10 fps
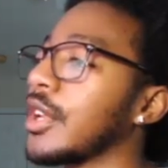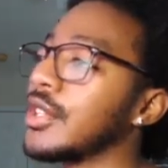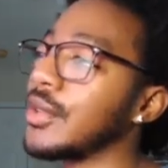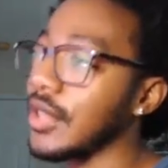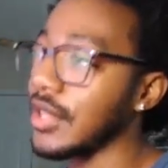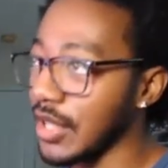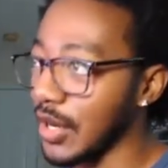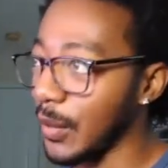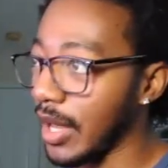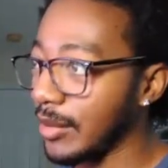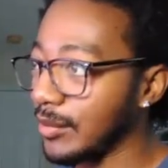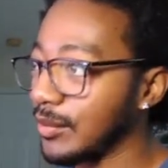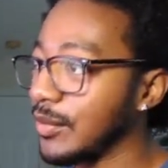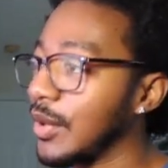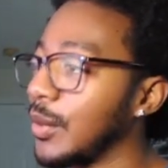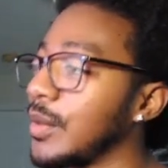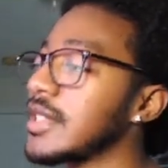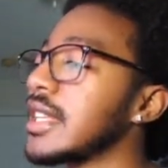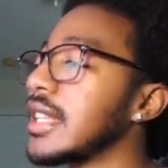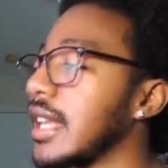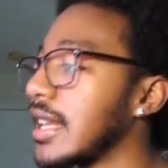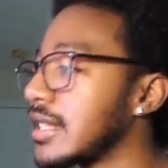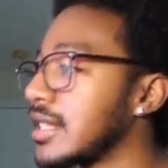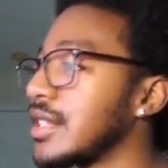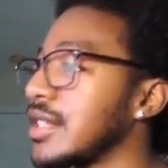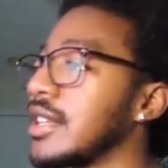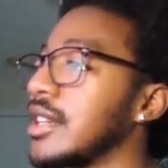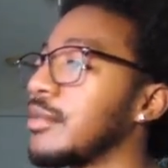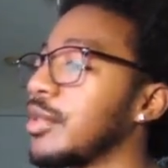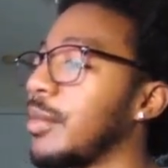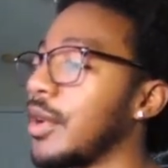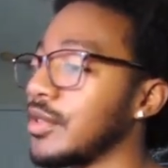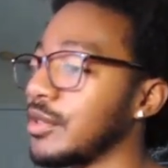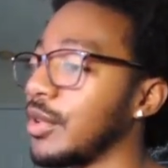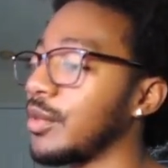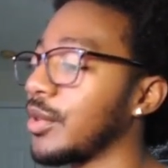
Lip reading: gonna do things our way. We said yes to the proposal, but